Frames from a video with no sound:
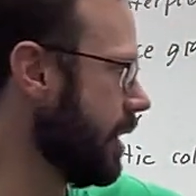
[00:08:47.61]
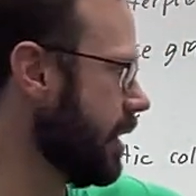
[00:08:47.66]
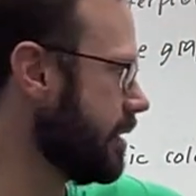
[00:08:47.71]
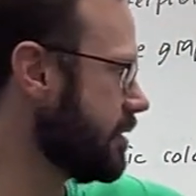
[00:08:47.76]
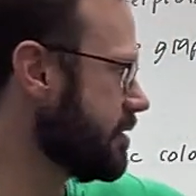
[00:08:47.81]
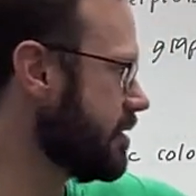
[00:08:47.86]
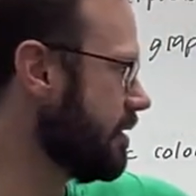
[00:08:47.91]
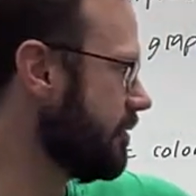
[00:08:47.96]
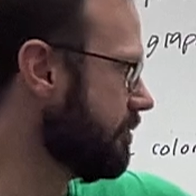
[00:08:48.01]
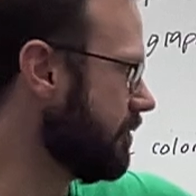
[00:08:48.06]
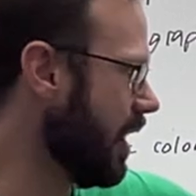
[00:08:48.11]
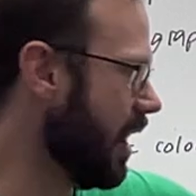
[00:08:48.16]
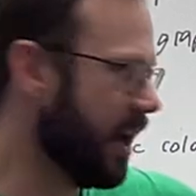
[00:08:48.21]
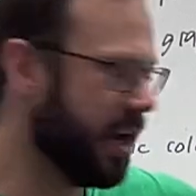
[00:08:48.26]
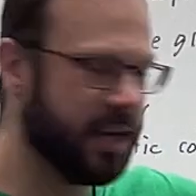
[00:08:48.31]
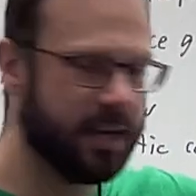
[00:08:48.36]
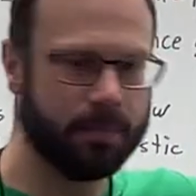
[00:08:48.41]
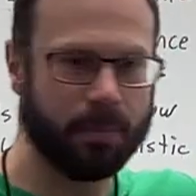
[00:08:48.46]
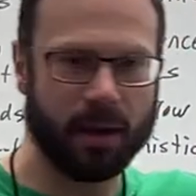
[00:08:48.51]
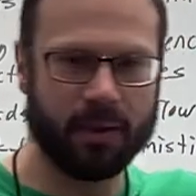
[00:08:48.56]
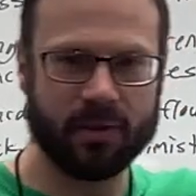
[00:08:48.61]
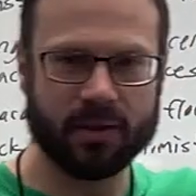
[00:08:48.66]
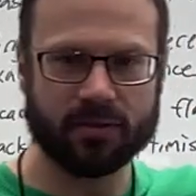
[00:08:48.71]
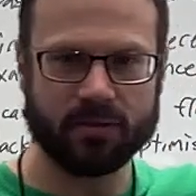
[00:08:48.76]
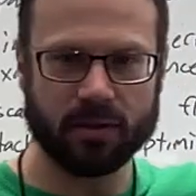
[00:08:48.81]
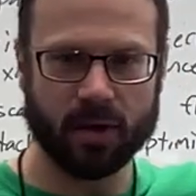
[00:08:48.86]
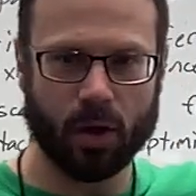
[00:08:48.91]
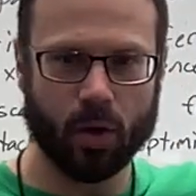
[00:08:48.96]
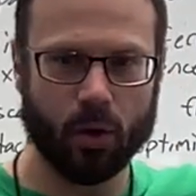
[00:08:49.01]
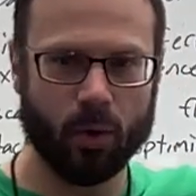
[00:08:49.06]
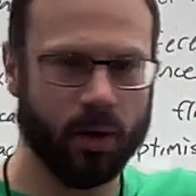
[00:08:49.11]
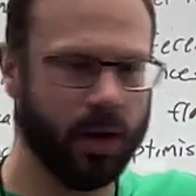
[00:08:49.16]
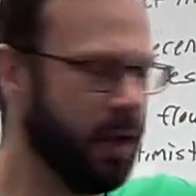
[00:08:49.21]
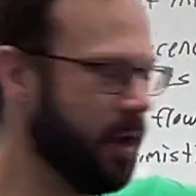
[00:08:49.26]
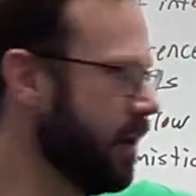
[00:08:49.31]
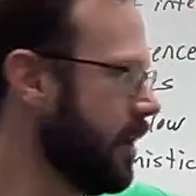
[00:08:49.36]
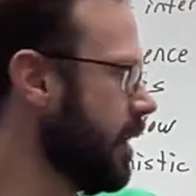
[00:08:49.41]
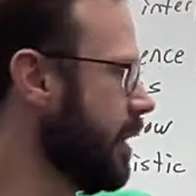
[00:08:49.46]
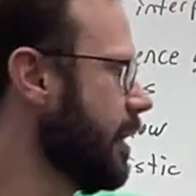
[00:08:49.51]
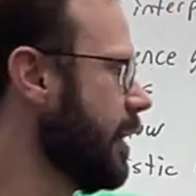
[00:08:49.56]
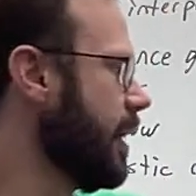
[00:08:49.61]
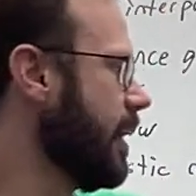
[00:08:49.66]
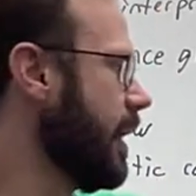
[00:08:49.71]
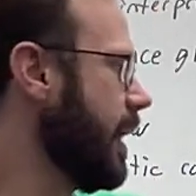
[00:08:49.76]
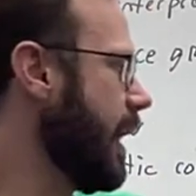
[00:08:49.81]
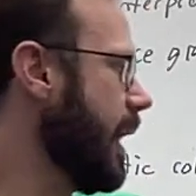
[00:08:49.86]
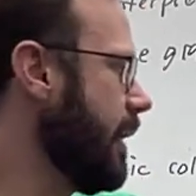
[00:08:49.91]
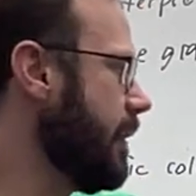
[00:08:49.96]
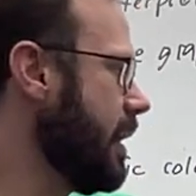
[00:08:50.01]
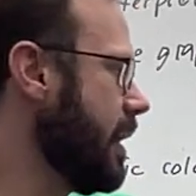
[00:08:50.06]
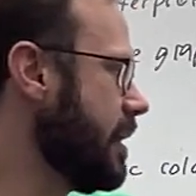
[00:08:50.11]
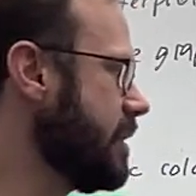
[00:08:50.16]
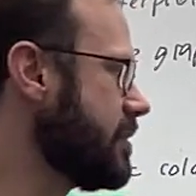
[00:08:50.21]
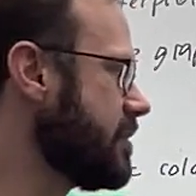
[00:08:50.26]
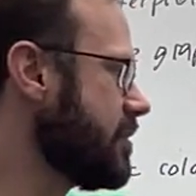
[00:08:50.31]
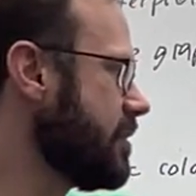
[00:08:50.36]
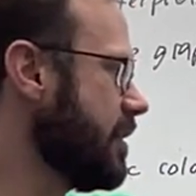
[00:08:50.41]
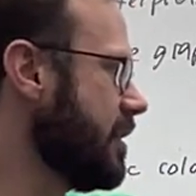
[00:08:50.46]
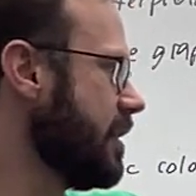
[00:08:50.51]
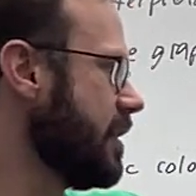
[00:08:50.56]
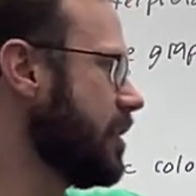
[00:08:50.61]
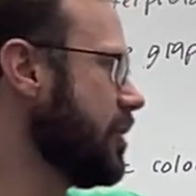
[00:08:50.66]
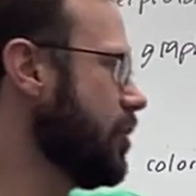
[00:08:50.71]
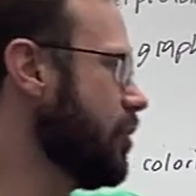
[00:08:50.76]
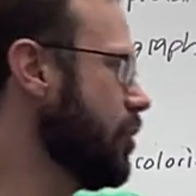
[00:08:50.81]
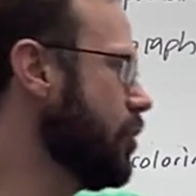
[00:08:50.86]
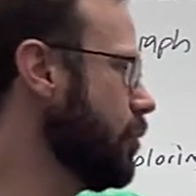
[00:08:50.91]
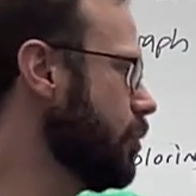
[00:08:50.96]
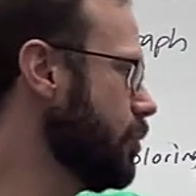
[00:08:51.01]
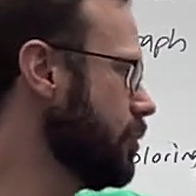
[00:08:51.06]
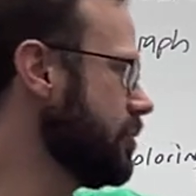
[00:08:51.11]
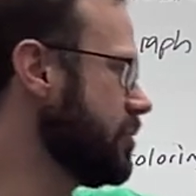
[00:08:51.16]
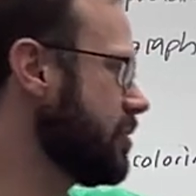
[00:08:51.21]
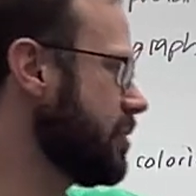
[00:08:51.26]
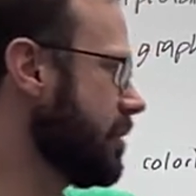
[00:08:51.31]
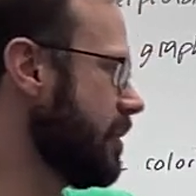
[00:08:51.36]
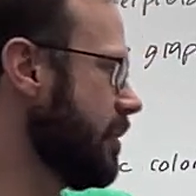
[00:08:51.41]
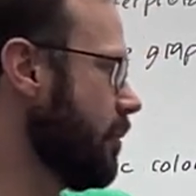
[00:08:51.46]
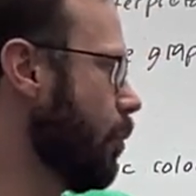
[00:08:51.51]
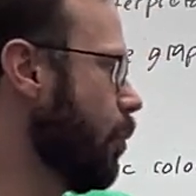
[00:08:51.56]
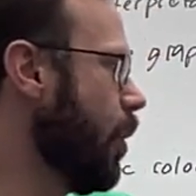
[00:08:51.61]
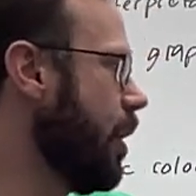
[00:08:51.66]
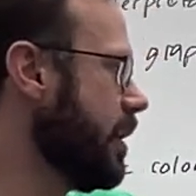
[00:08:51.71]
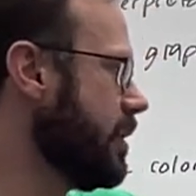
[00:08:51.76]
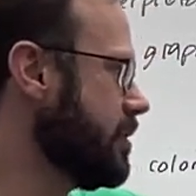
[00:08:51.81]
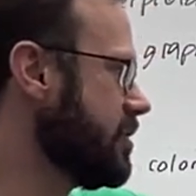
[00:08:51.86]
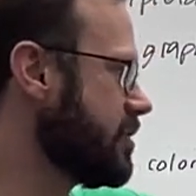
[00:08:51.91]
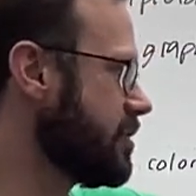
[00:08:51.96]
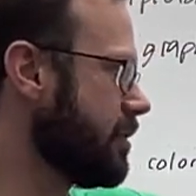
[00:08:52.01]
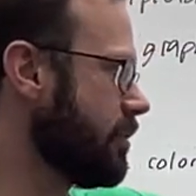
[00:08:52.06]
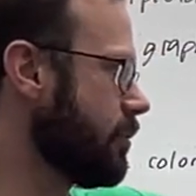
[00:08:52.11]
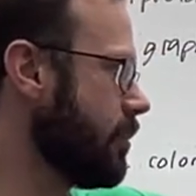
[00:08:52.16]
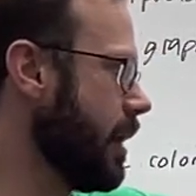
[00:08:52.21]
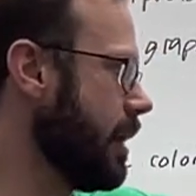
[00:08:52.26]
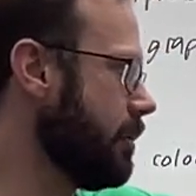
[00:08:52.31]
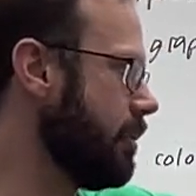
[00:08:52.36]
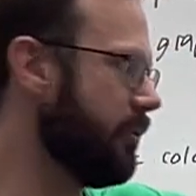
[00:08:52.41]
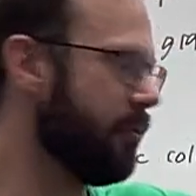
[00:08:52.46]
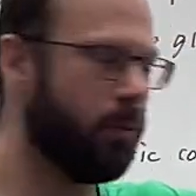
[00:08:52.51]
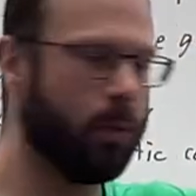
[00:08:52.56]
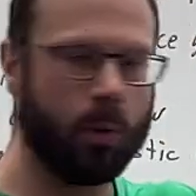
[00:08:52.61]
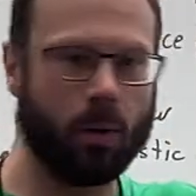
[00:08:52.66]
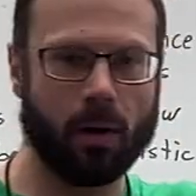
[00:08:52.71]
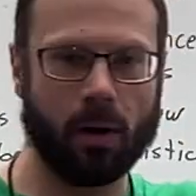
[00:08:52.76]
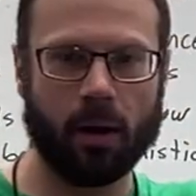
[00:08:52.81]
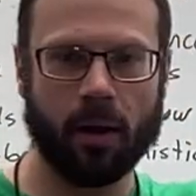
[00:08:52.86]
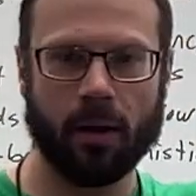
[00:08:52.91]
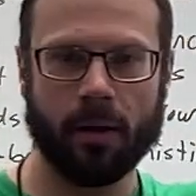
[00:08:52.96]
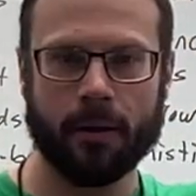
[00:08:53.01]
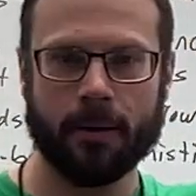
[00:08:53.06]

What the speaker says: It's defined by this load, and then it's used once right before